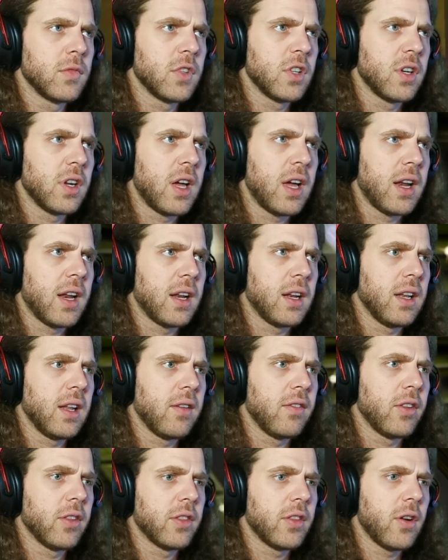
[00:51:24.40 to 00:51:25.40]
Night at
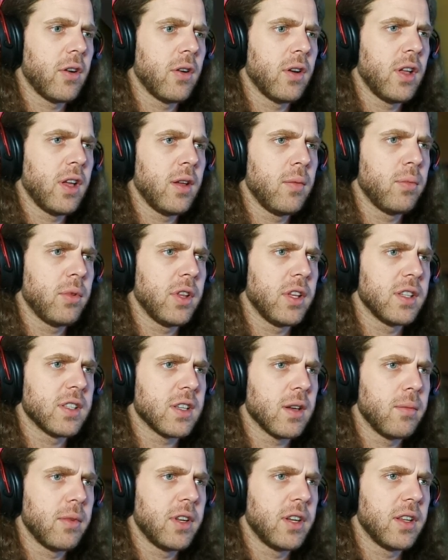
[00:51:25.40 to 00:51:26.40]
11:30. Please
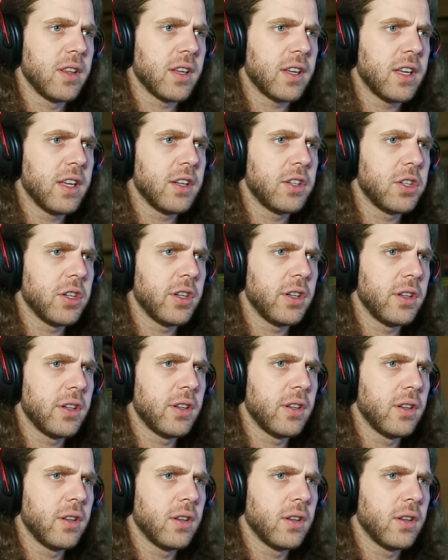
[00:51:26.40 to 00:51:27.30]
come into the kitchen.